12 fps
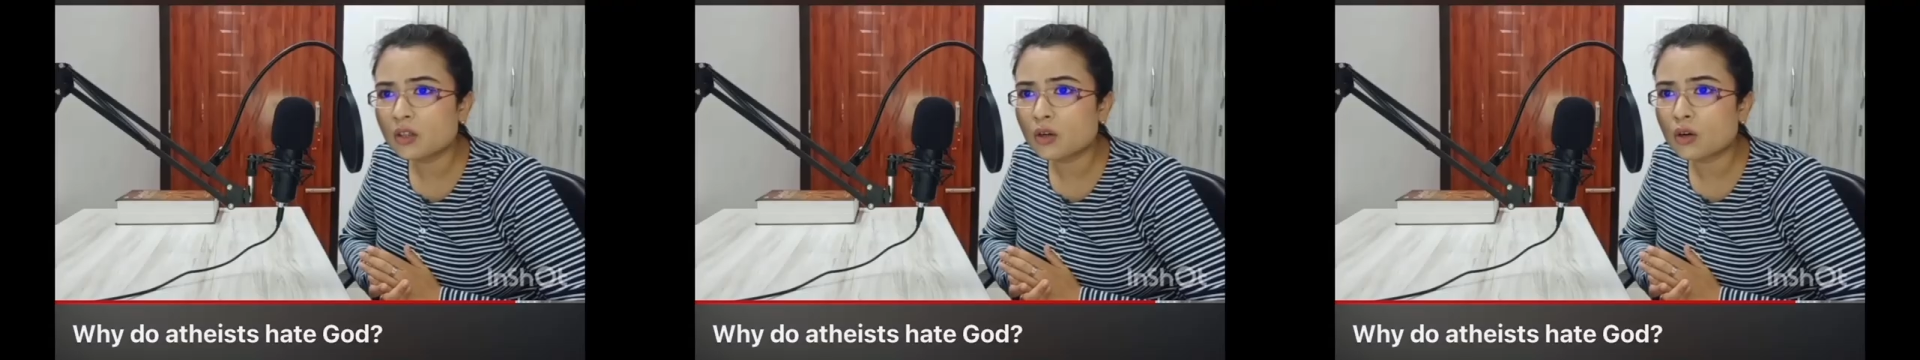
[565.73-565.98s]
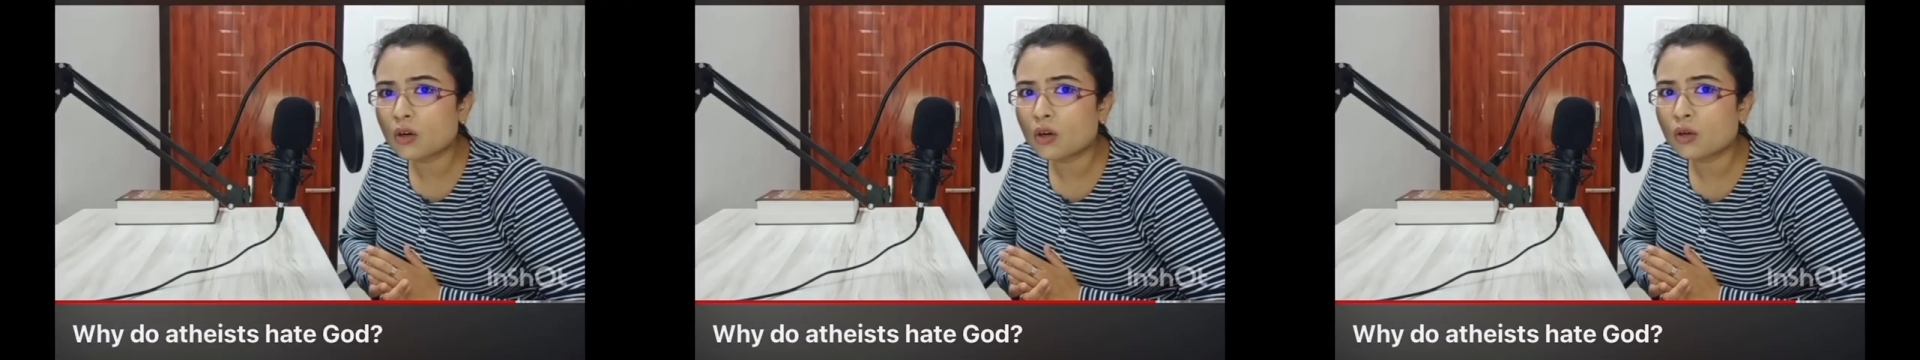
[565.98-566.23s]

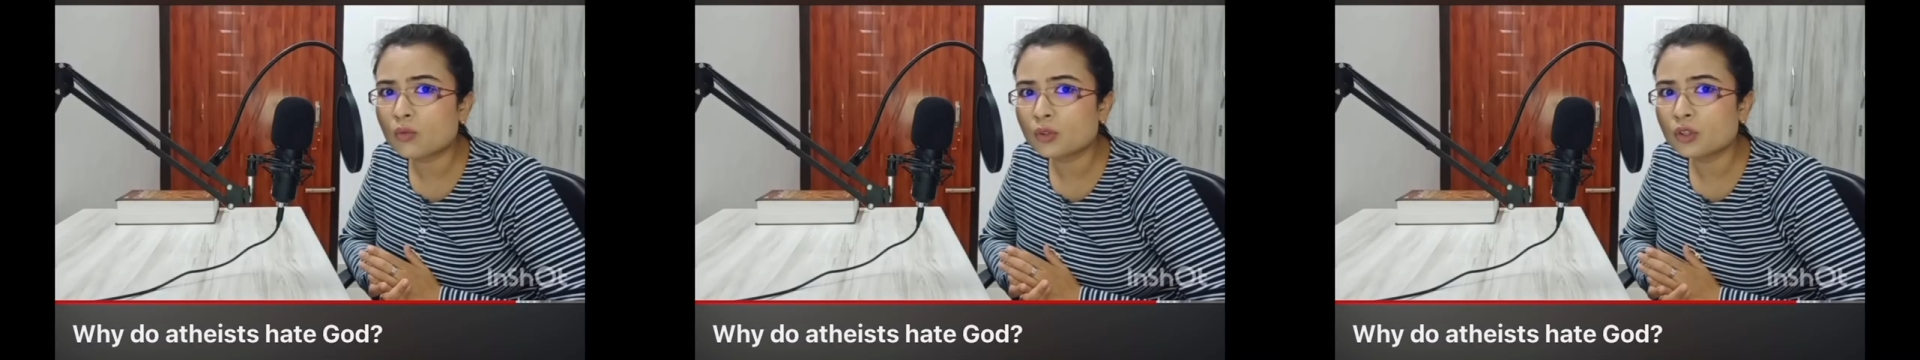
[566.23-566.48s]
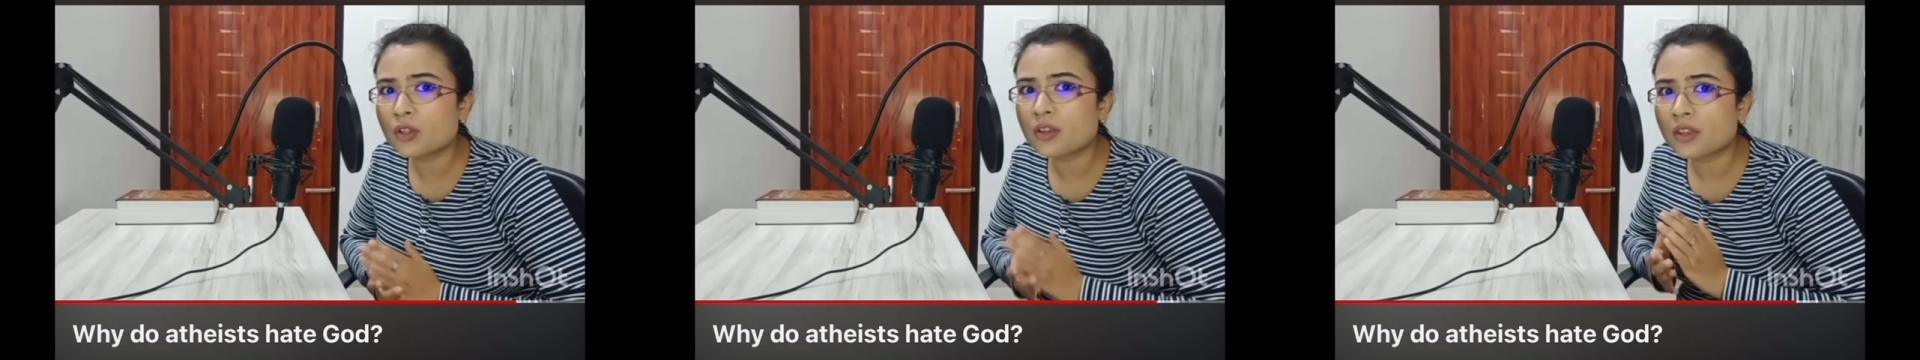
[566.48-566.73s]
Or would
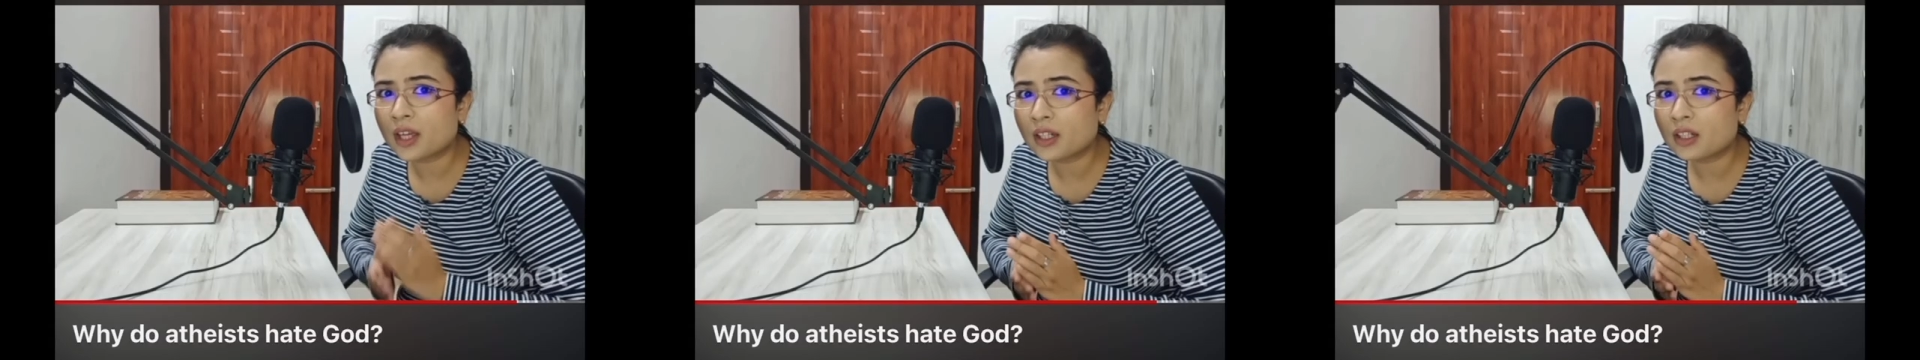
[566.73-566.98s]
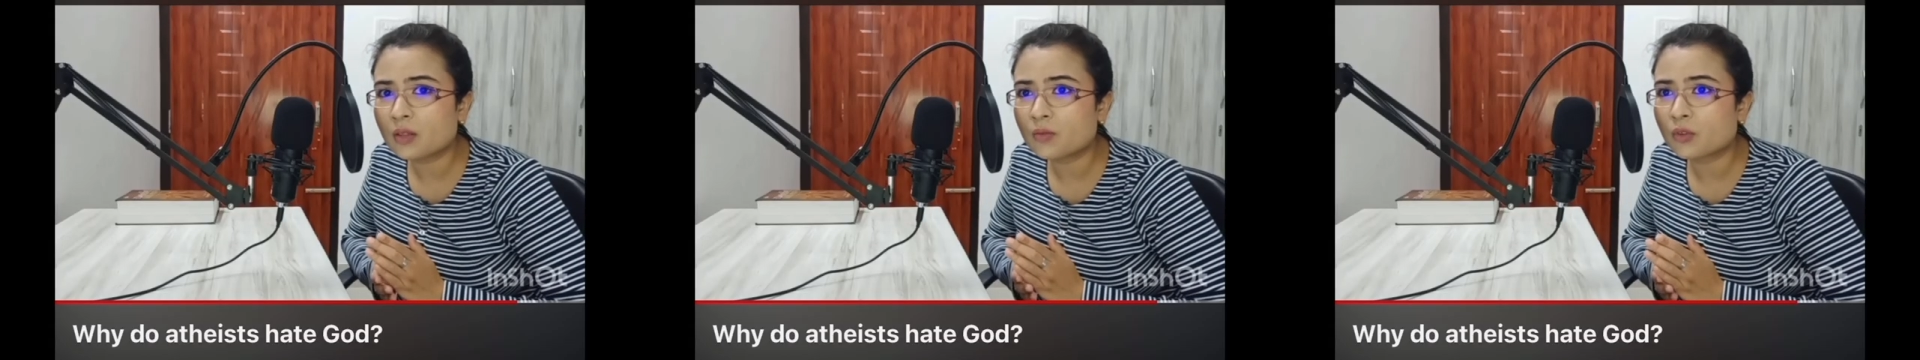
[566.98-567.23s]
you
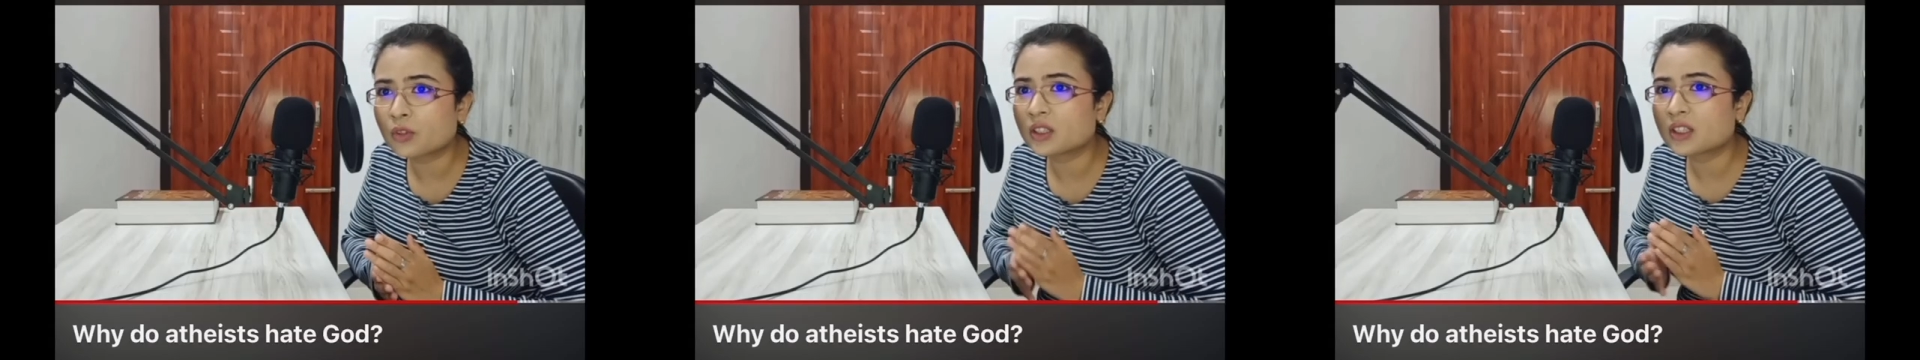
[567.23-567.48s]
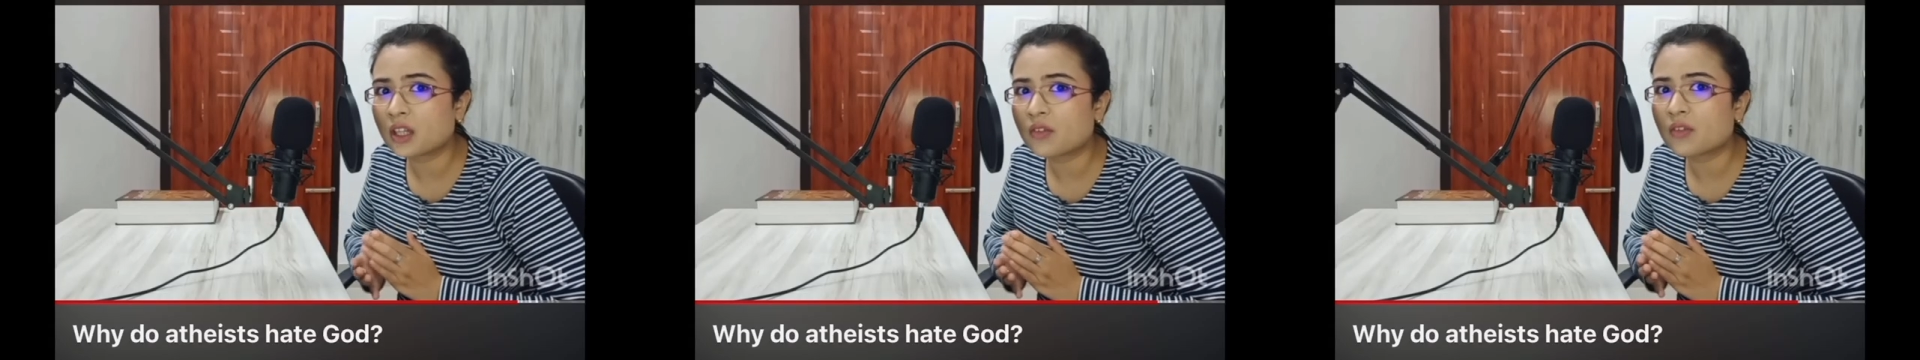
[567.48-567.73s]
thank him for
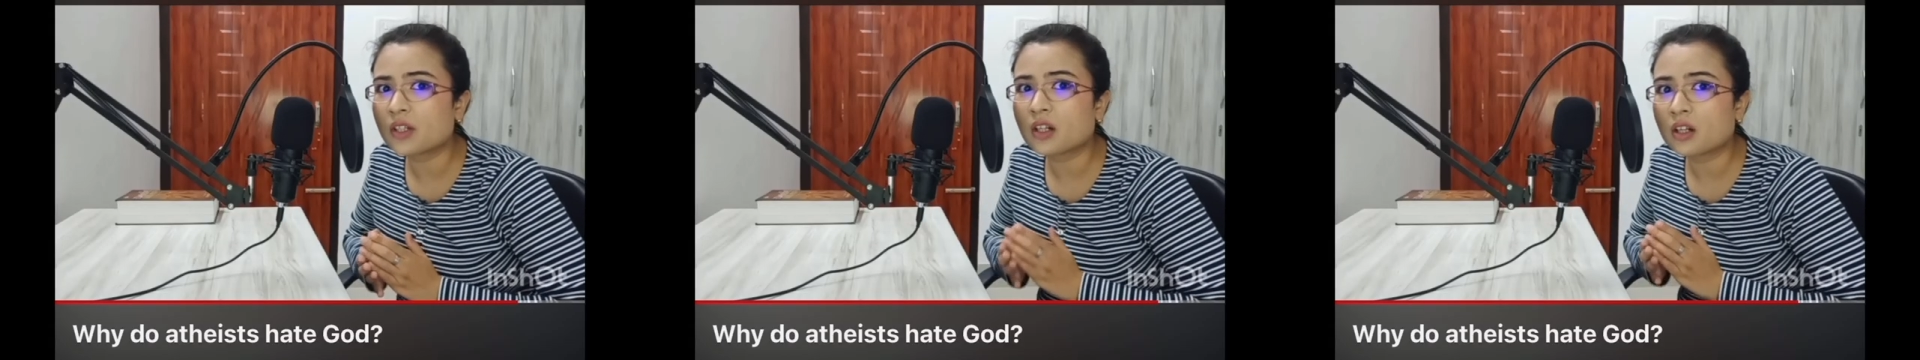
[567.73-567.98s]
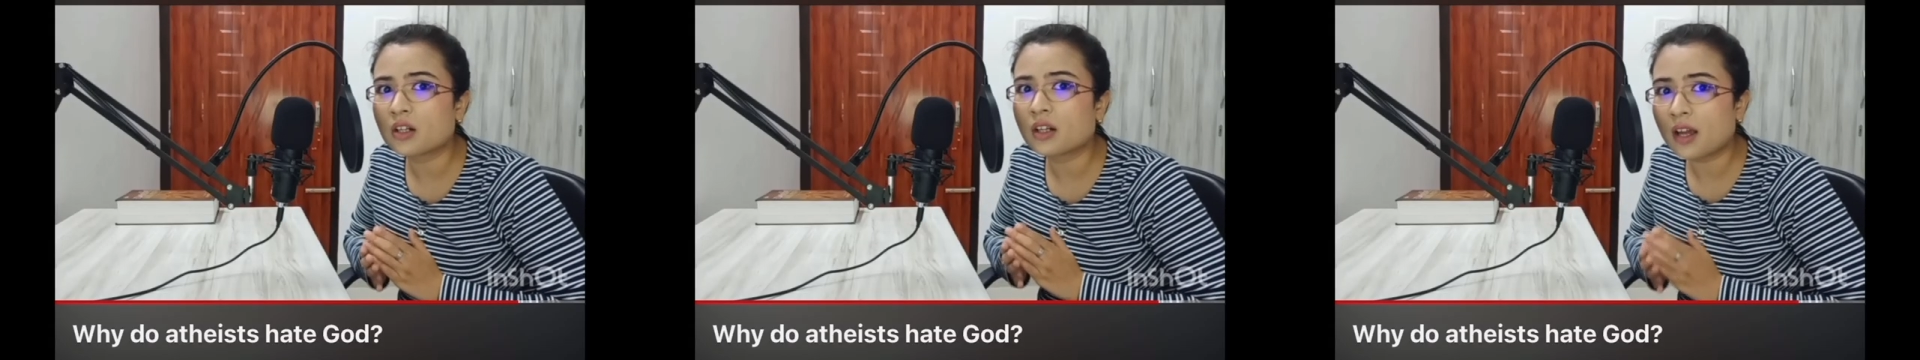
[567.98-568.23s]
saving
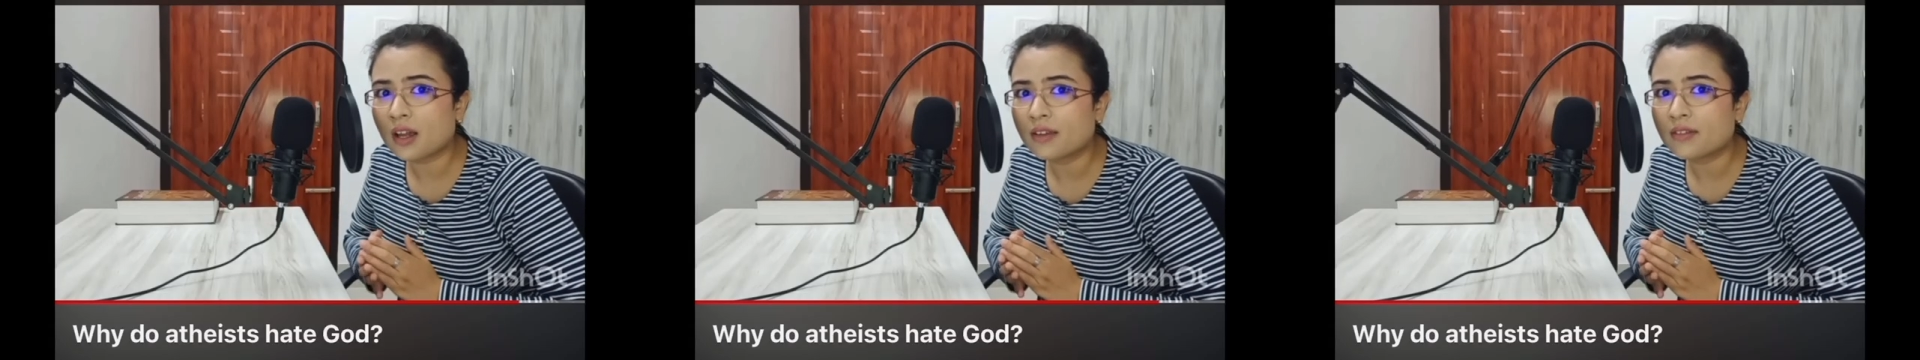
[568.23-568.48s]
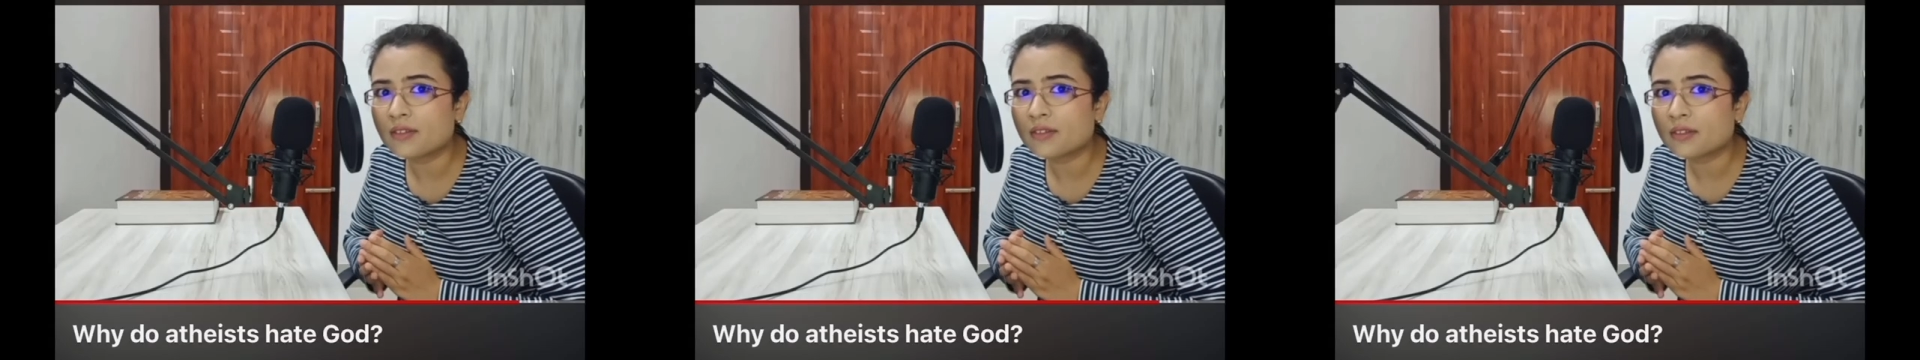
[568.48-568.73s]
her life?